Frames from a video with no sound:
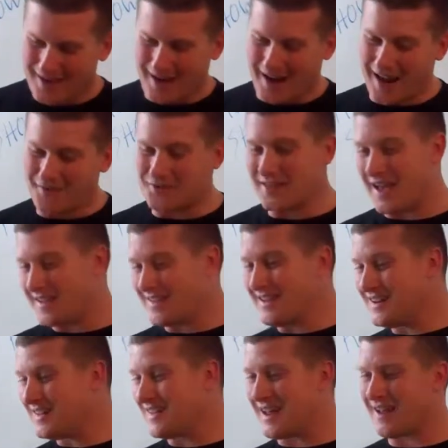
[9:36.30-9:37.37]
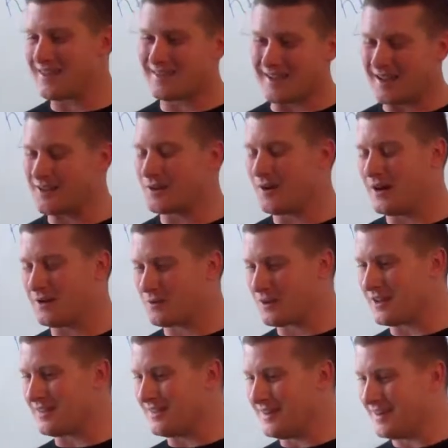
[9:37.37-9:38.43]
And after that, at the end of that, I decided to go ahead and
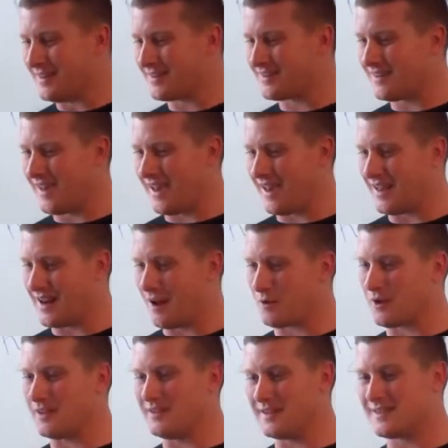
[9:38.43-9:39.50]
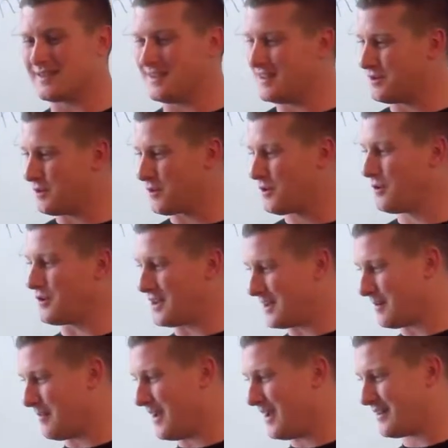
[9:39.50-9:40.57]
re-enlist, and I re-enlisted into Recruiting
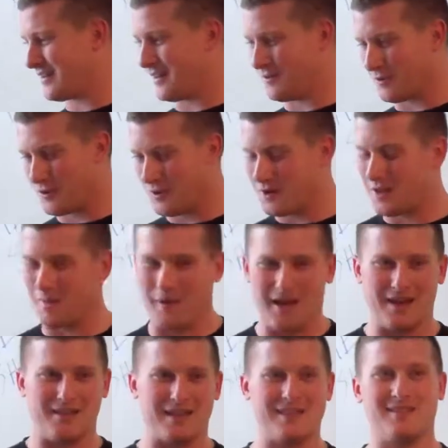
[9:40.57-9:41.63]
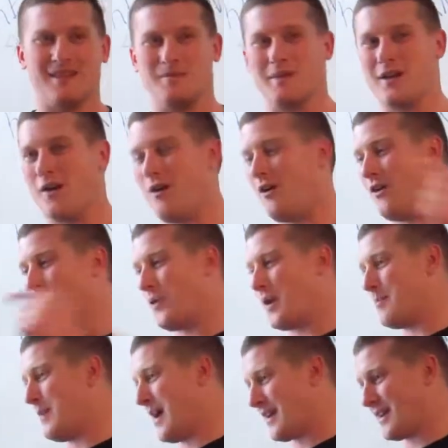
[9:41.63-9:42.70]
Command. And in Recruiting Command, they sent me all the
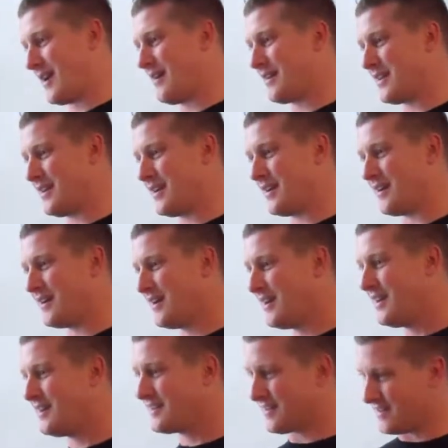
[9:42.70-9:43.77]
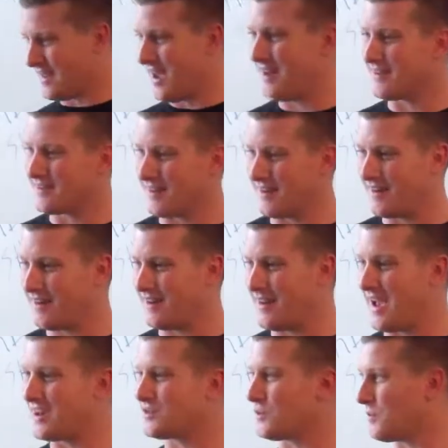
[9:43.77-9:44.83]
way back out here to the Dallas area, and
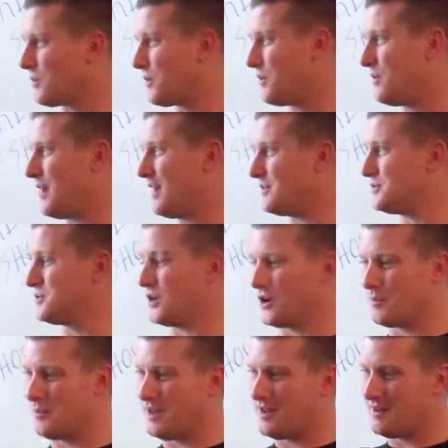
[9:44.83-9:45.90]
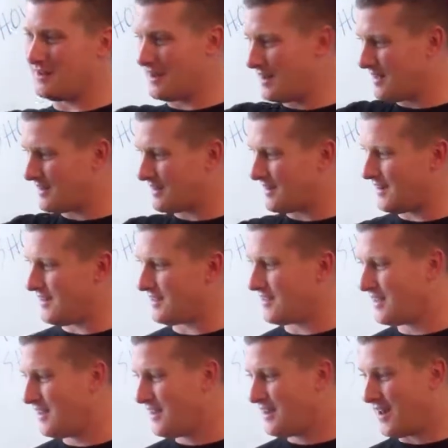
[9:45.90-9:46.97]
I actually recruited out of Sherman,
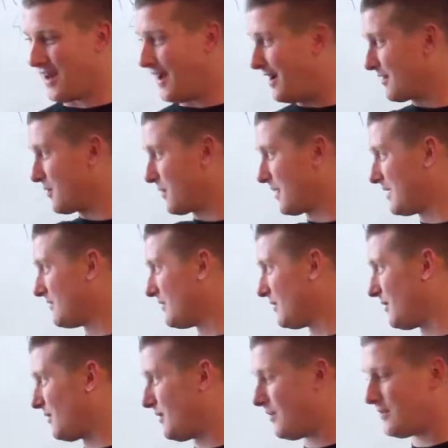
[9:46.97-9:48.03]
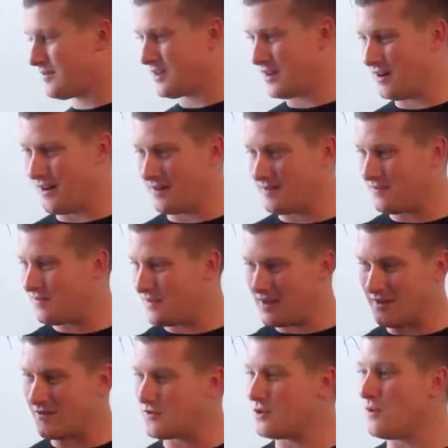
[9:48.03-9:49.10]
Denison, Greenville. I did
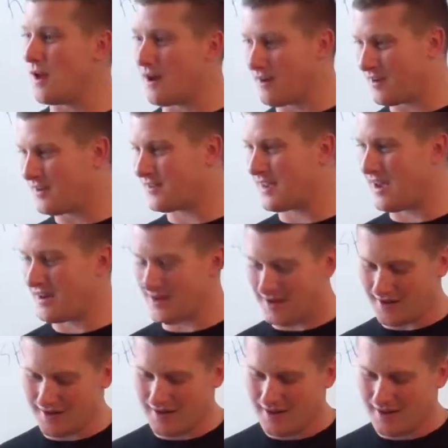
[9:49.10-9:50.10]
a few areas out here.